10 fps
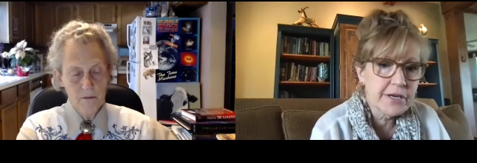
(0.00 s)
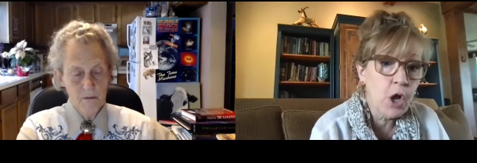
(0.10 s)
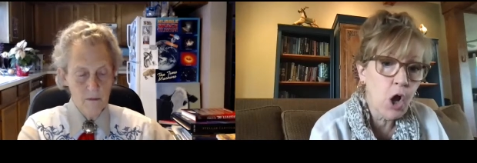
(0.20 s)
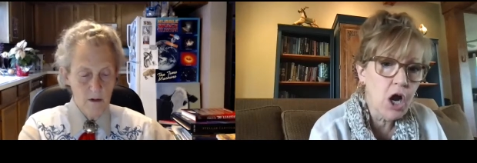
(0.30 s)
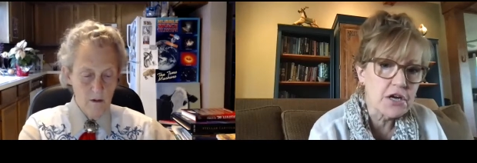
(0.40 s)

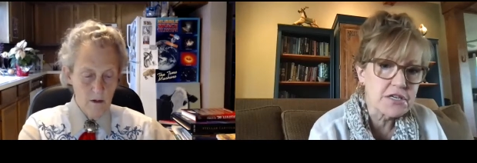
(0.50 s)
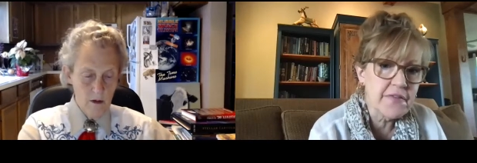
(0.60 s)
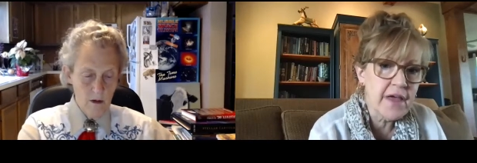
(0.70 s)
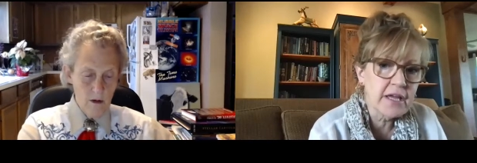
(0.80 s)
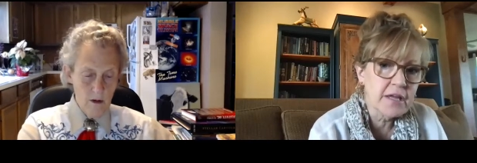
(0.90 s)
Speaker 1: in cars
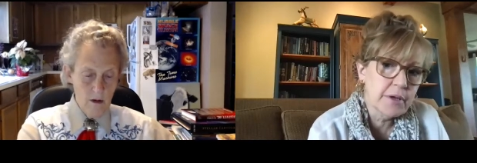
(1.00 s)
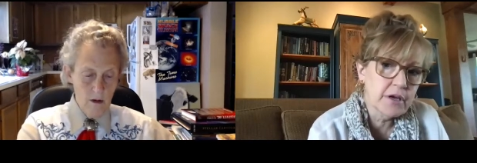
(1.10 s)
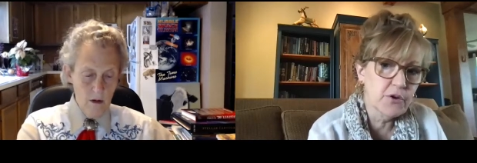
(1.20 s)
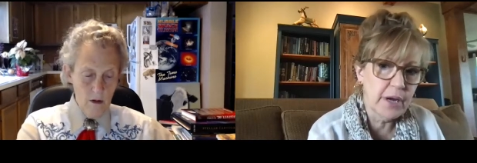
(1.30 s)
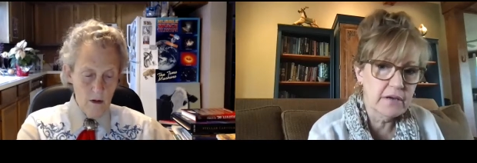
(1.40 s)
and that could
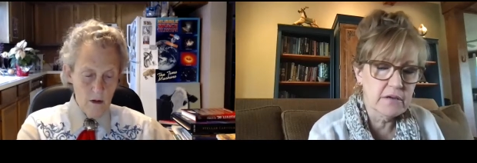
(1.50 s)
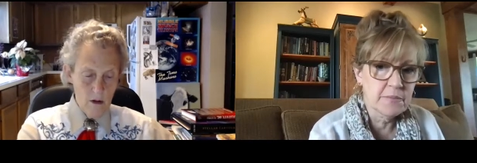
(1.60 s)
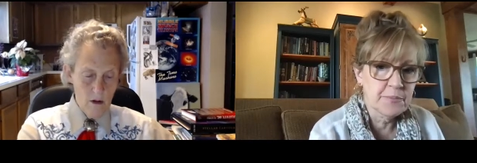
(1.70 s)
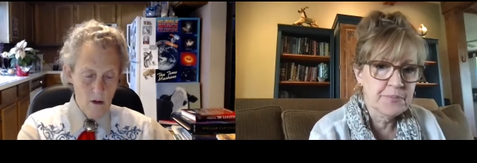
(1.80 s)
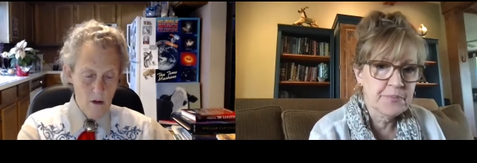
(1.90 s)
be a great
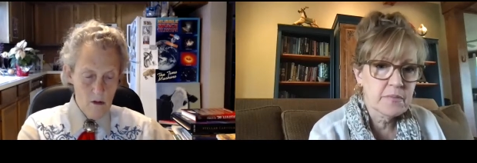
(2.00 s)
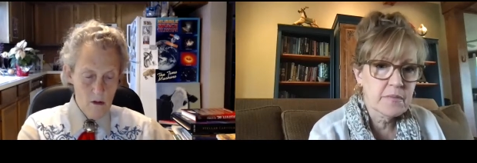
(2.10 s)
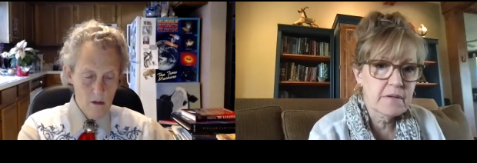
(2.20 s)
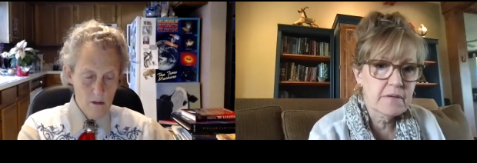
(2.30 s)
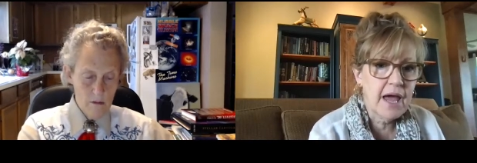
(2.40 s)

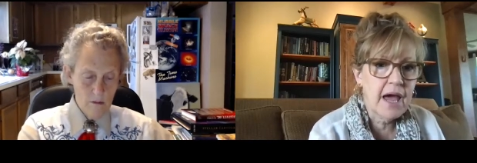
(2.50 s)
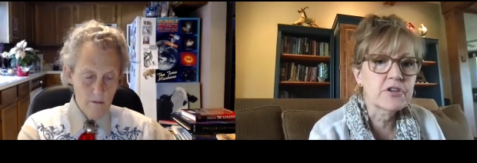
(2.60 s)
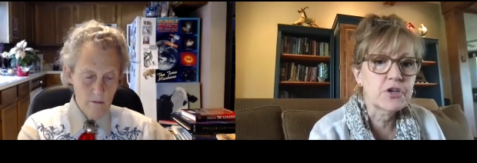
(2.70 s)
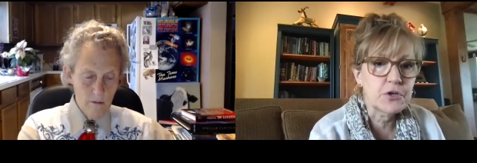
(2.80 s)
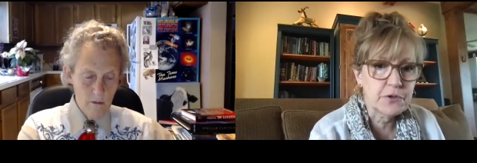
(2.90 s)

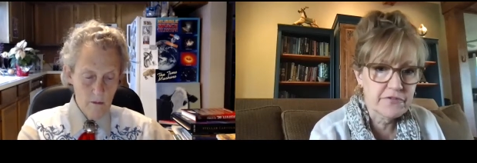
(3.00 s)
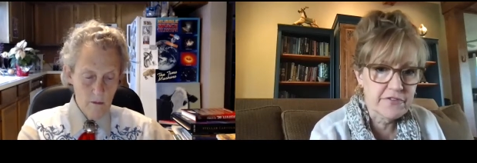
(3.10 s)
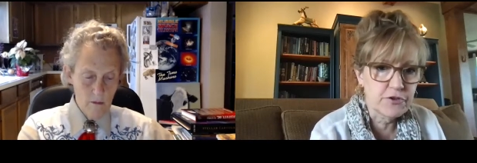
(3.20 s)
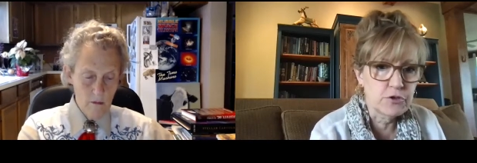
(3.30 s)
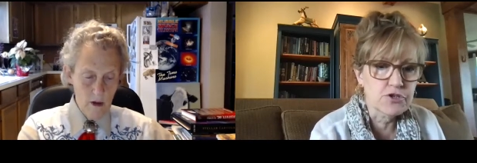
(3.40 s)
avenue
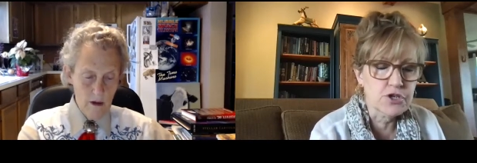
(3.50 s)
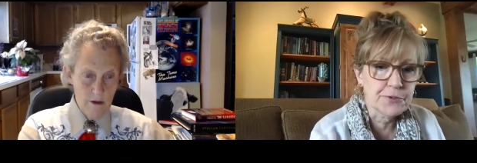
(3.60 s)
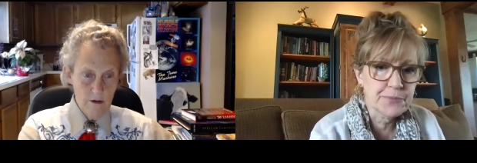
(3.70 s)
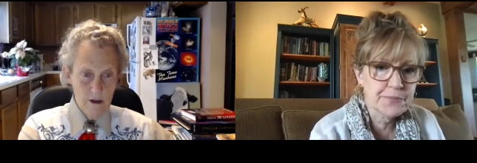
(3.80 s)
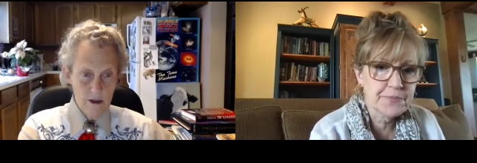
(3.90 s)
for the future
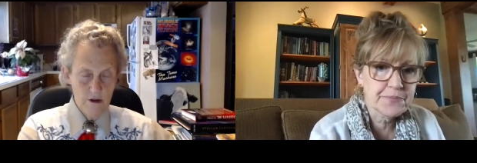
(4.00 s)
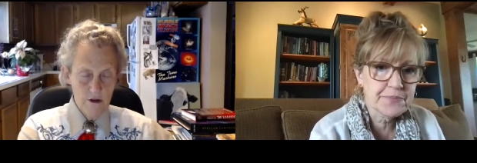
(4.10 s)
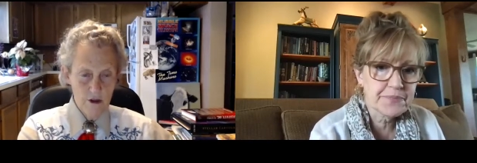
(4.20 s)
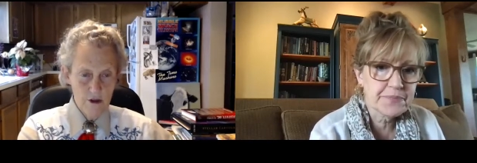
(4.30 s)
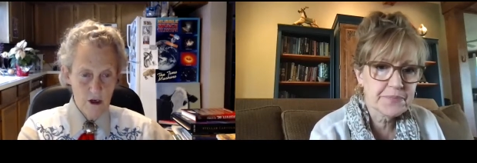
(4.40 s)
well,
Speaker 2: kids
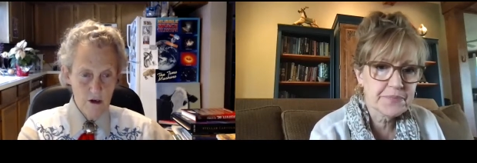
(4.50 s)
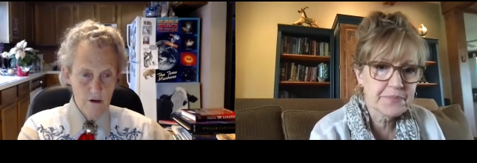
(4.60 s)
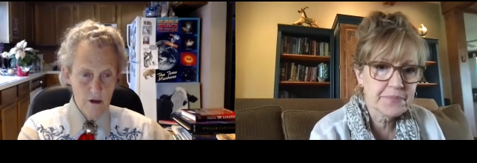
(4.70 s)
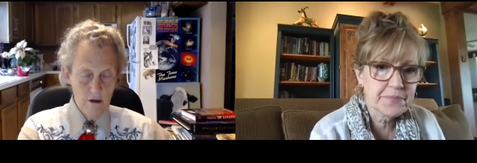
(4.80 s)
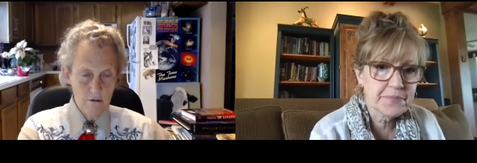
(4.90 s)
just
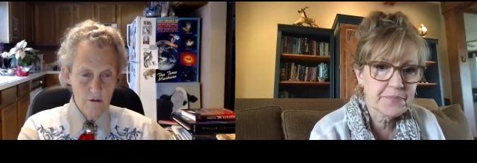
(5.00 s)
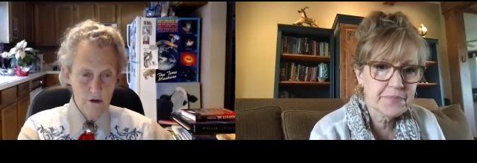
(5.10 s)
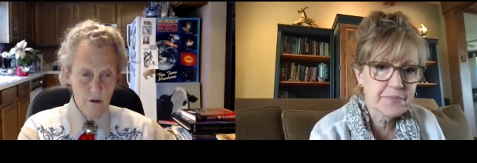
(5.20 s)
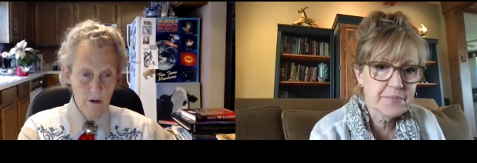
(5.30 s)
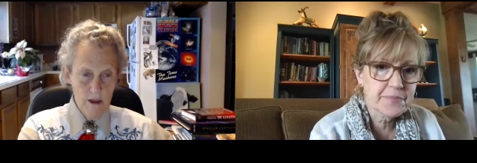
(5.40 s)
aren't you know
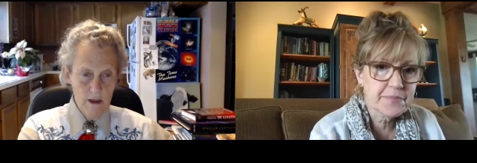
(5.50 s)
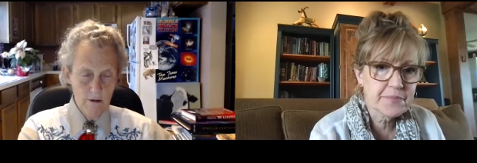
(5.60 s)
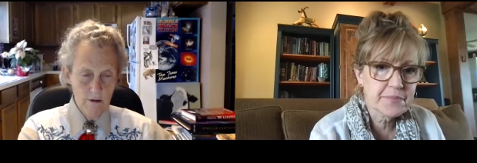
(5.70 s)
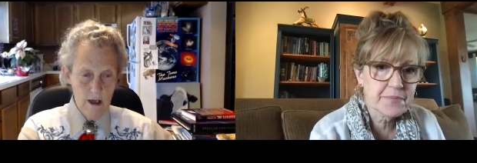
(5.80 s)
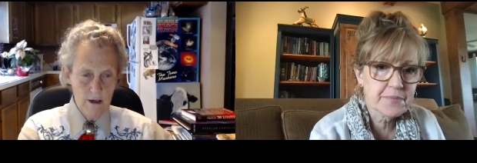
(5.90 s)
doing
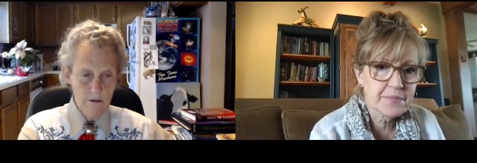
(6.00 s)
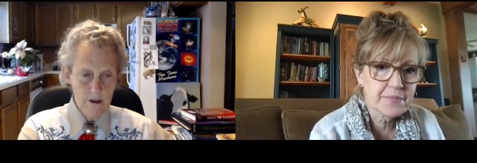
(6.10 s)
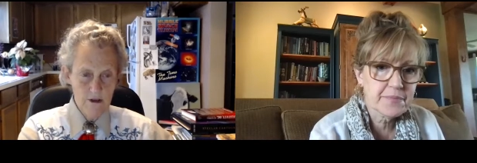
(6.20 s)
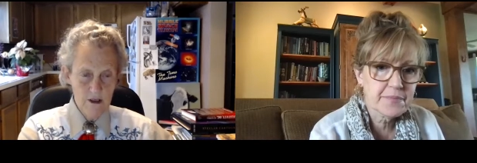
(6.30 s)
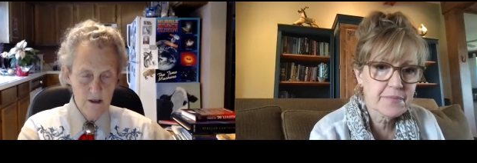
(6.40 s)
a lot of
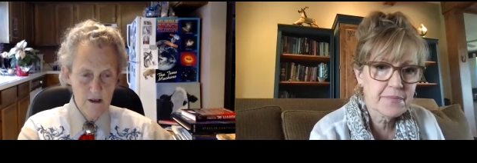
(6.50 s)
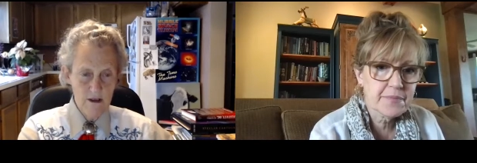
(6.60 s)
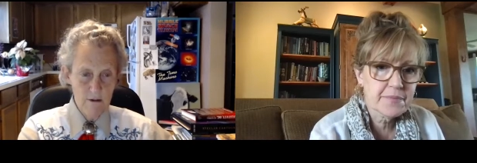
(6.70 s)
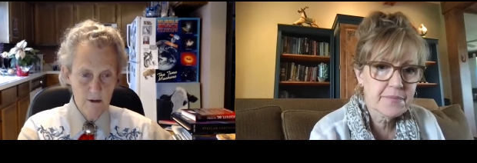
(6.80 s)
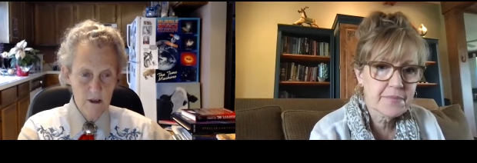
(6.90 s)
these things
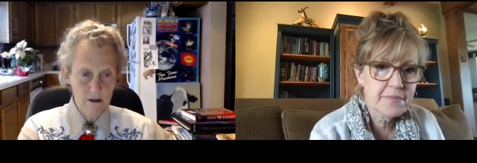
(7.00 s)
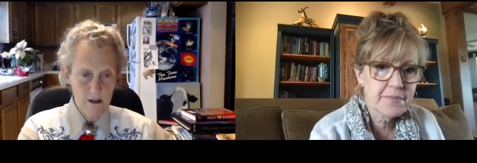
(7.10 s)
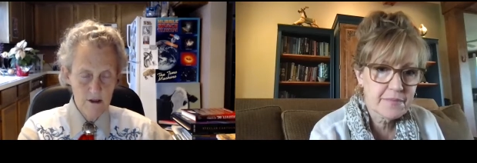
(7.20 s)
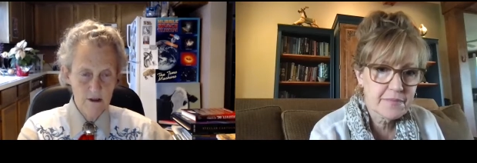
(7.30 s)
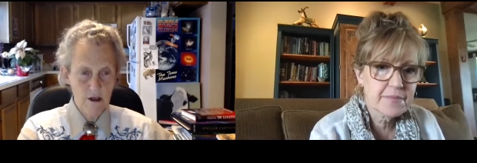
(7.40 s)
today we got
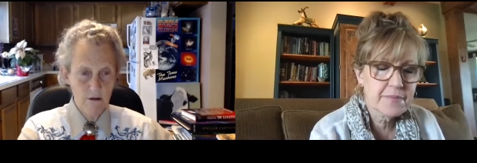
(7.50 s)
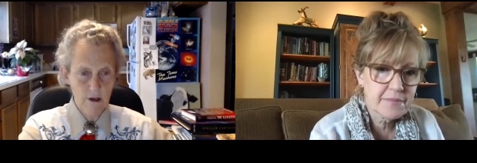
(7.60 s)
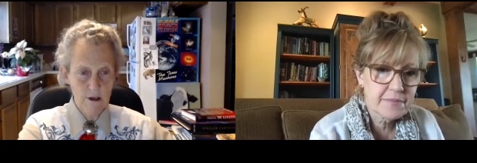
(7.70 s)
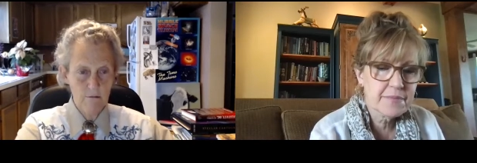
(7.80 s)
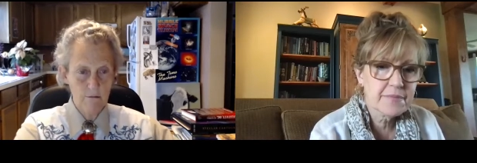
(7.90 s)
kids
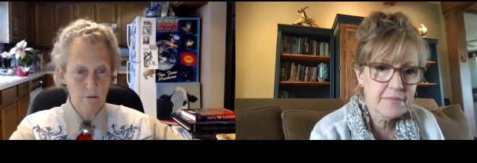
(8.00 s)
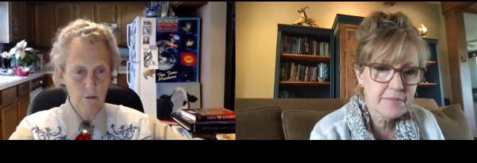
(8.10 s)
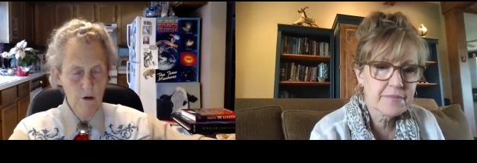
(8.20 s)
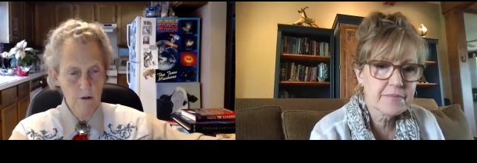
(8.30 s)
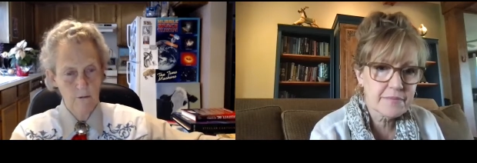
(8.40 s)
totally
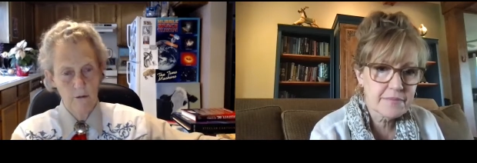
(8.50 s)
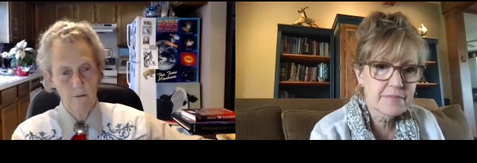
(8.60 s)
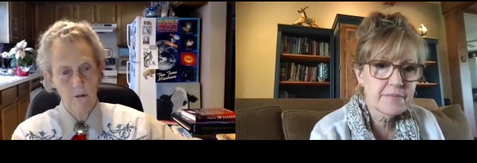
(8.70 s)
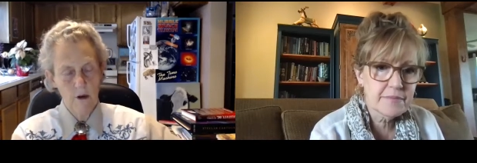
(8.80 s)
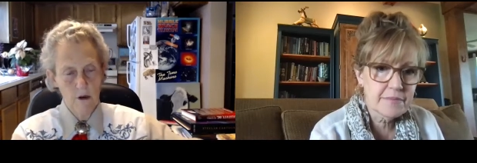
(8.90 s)
removed
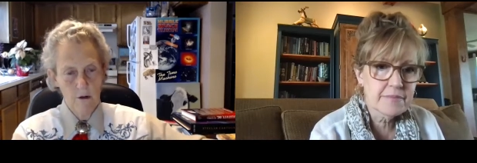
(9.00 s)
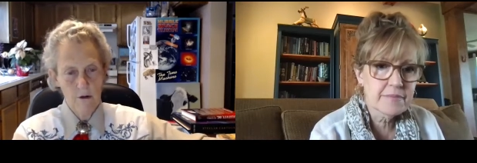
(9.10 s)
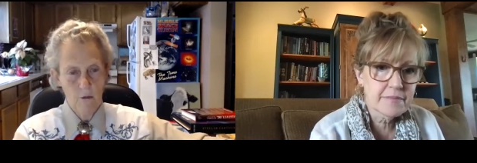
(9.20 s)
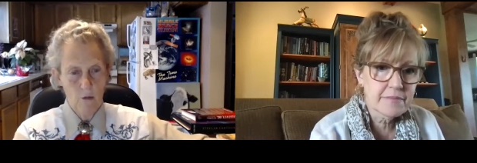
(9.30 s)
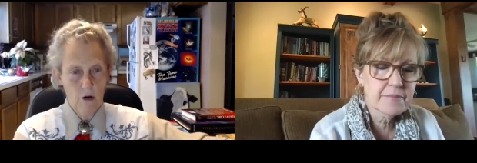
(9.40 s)
from
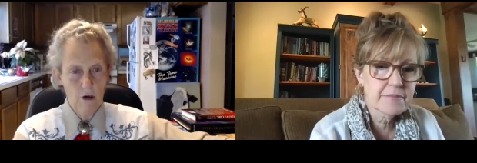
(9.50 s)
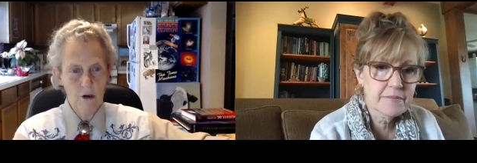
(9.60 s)
the world